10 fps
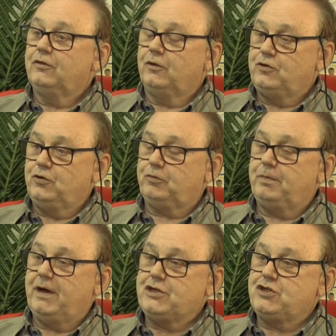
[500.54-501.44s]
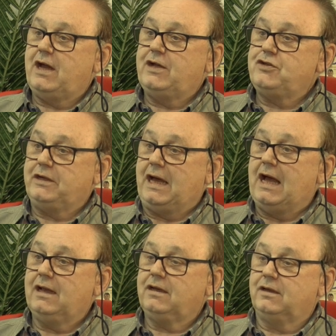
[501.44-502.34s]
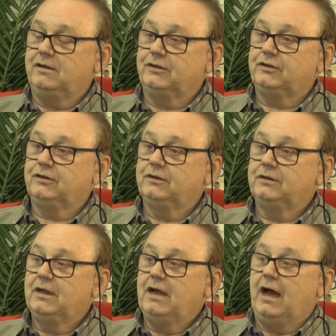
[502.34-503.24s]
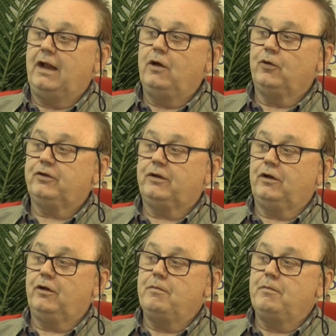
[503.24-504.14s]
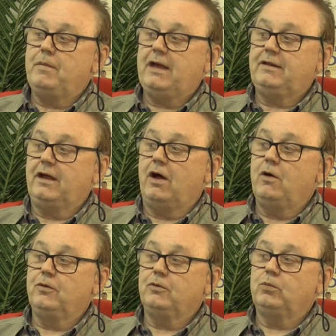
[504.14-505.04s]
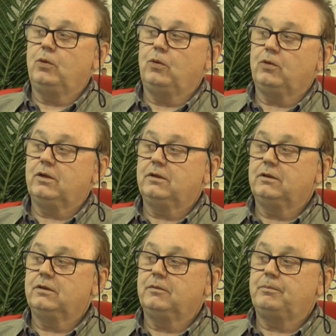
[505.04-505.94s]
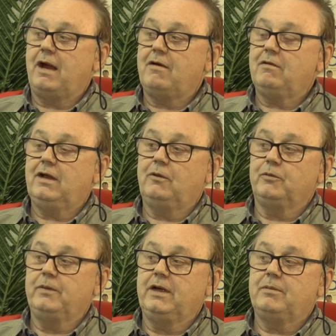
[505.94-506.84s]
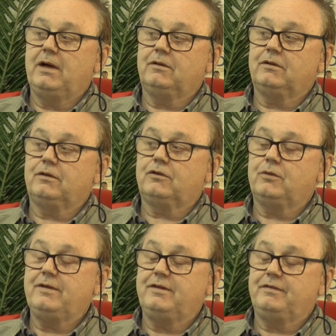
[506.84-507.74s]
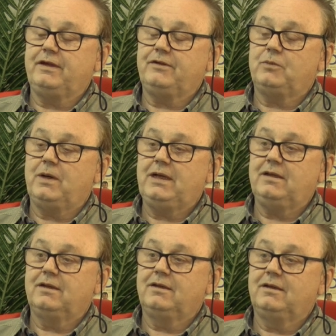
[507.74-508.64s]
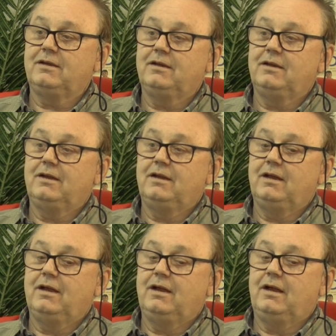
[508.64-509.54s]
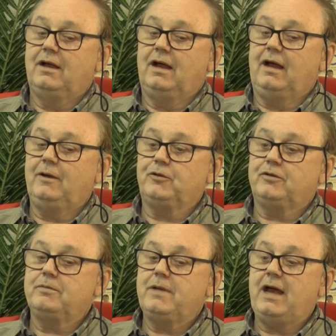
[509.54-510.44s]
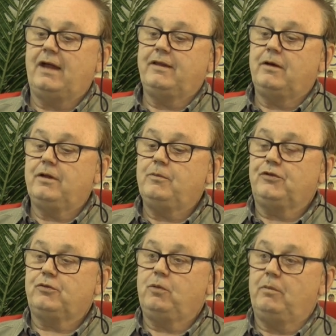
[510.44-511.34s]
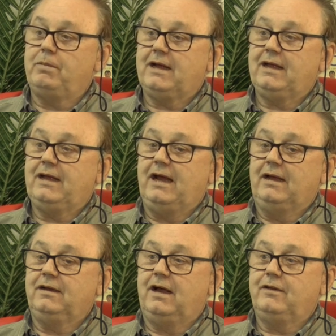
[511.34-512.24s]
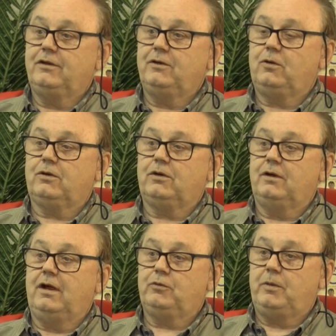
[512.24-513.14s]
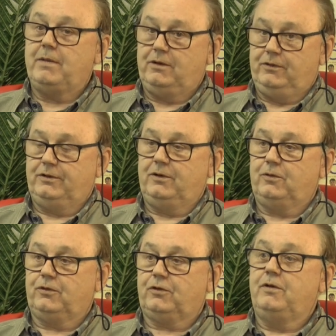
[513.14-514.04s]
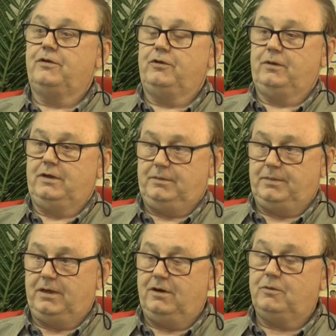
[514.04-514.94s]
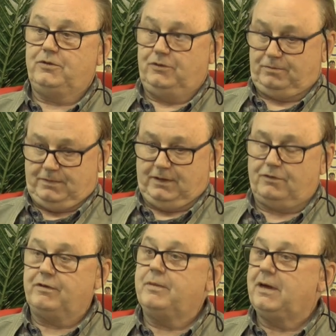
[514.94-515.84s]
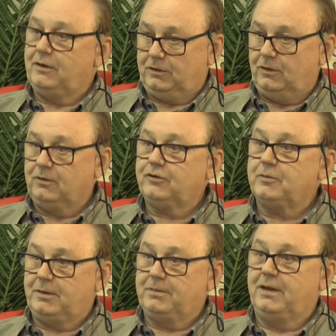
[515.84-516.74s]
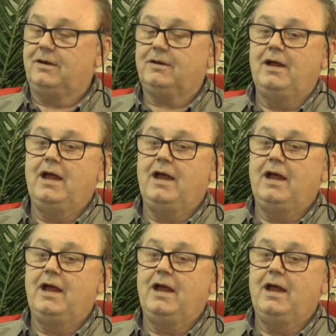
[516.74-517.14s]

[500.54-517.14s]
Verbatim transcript: So just by changing handlers, mm. and I also made the owner walk parallel with me about twenty feet away. Mm. And it was amazing. And then we swapped back again, and the dog, as we met other dogs going through Hyde Park, which is mm-hmm. about three miles long, it's a big park,